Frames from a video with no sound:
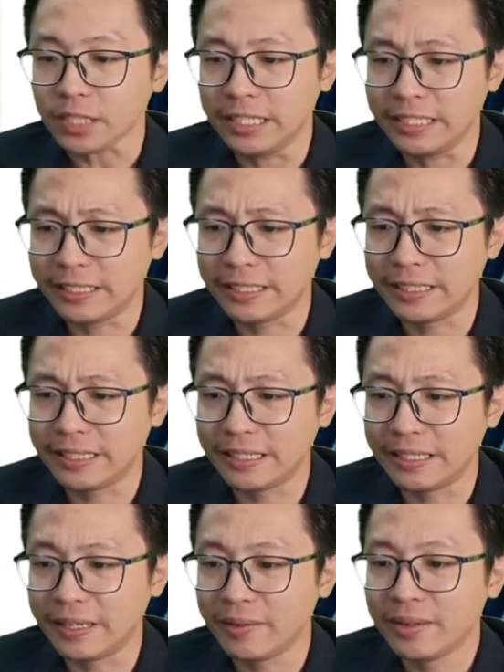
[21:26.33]

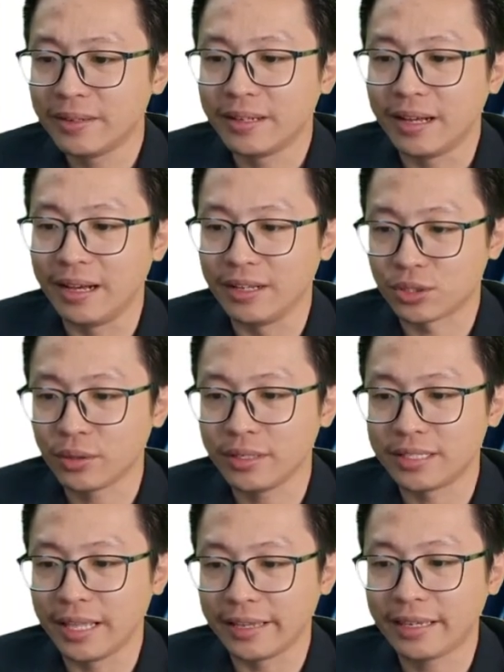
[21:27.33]
so it's
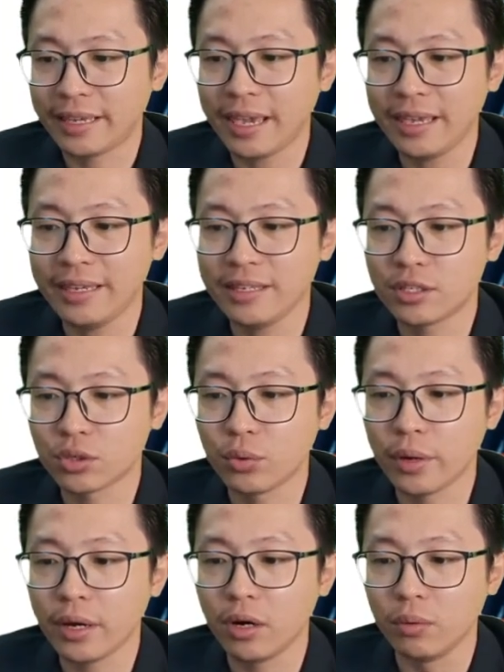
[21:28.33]
like Ke
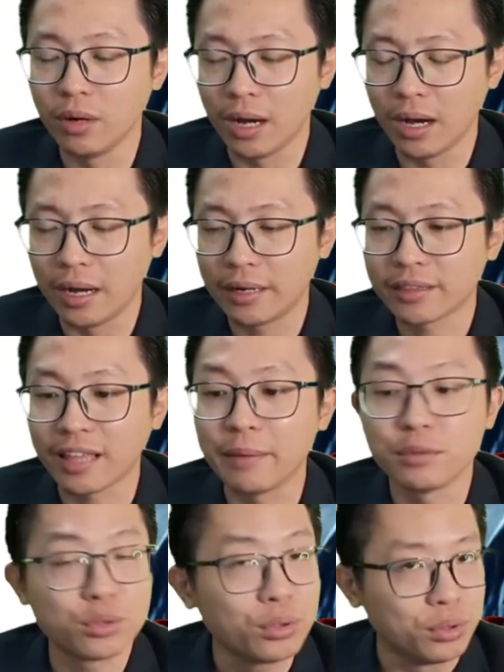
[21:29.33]
squared over R
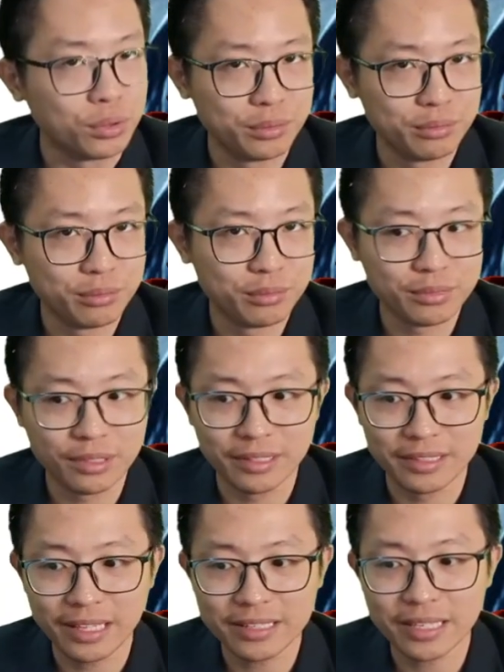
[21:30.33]
times 2.
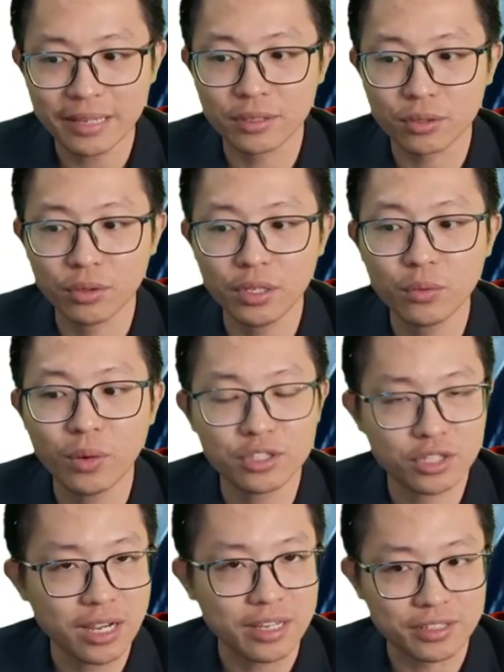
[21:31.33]
Last time it's only 1
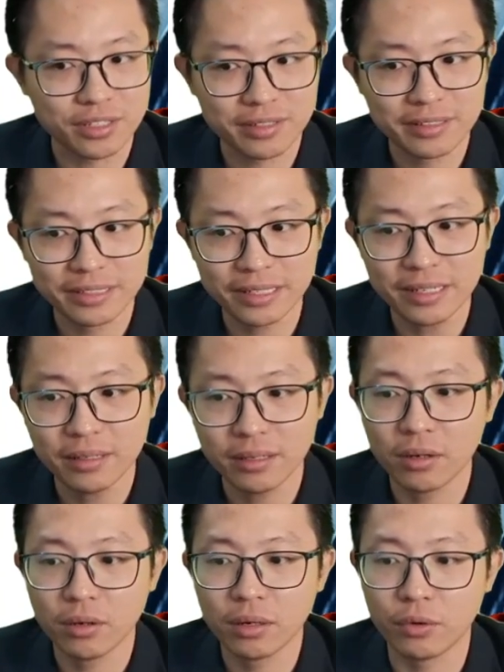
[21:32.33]
charge,
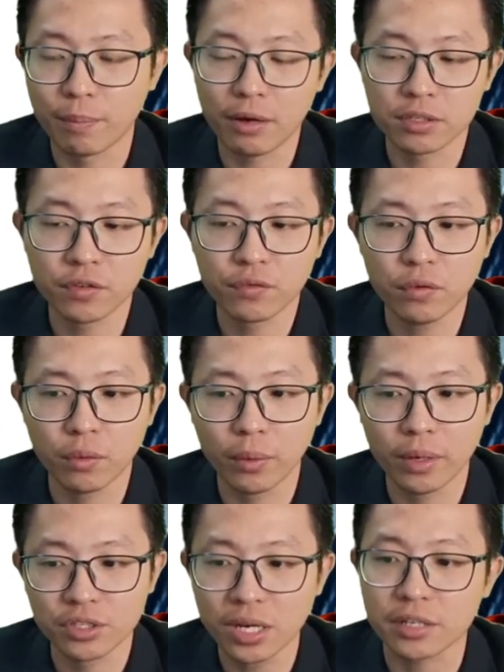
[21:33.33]
repulsive force from
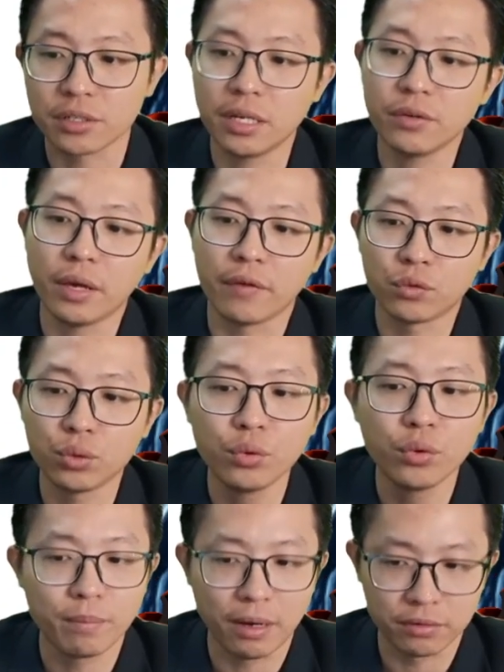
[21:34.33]
1 charge. Now you have 2
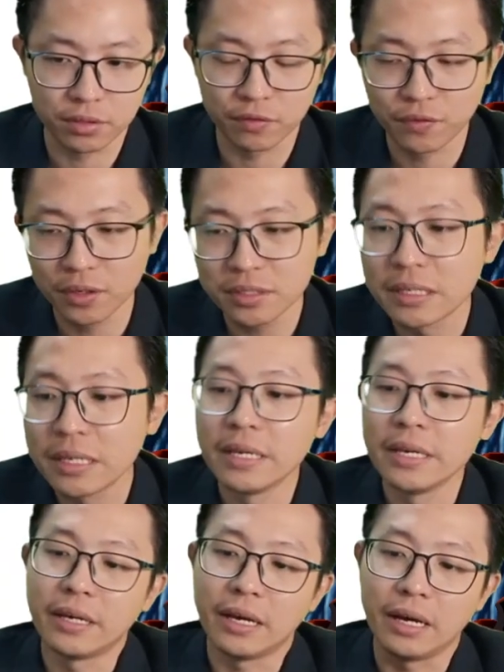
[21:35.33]
repulsive force.
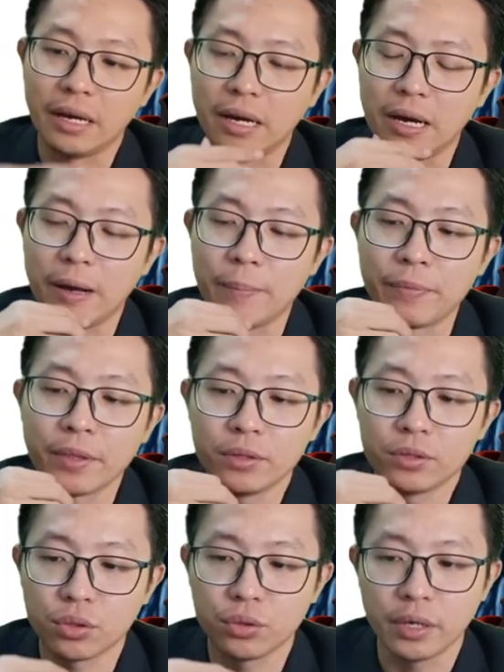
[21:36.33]

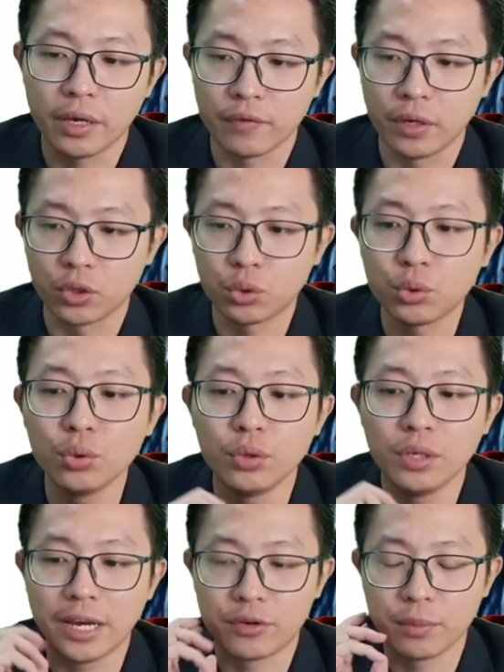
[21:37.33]
So you have a 2
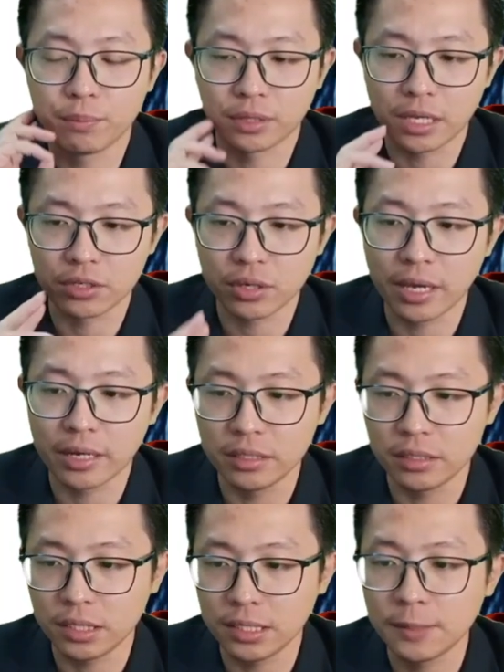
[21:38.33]
electric potential
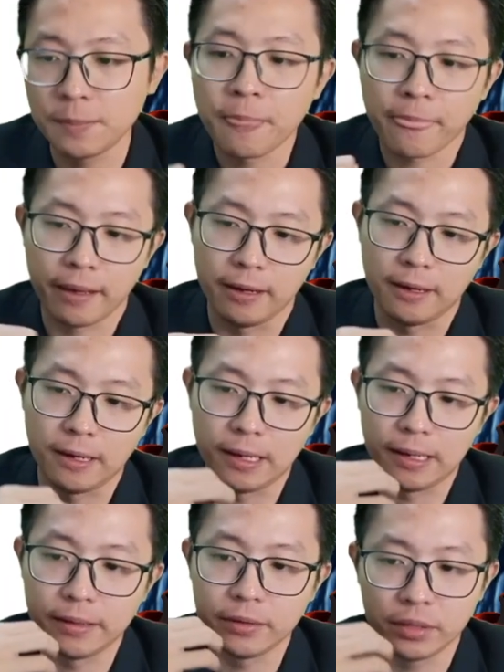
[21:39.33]
energy
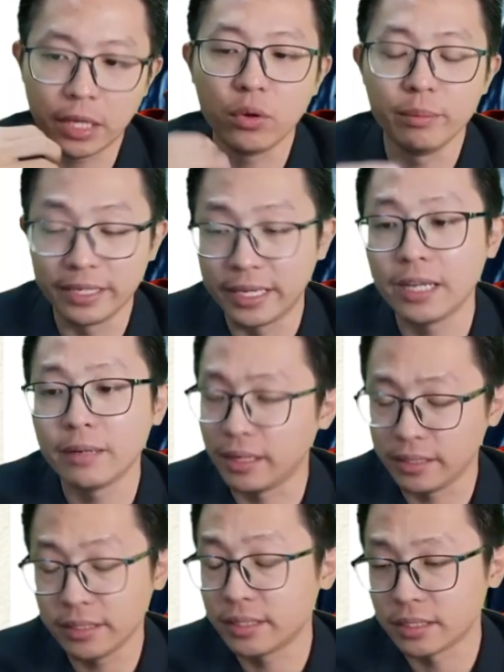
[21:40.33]
that will be gained by
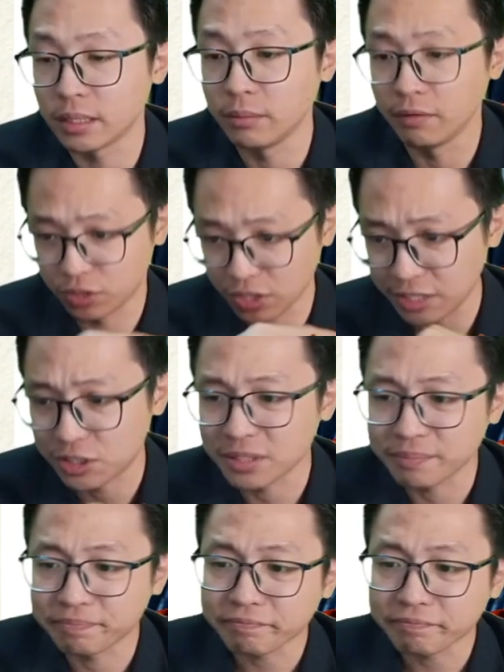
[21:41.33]
this system of charge.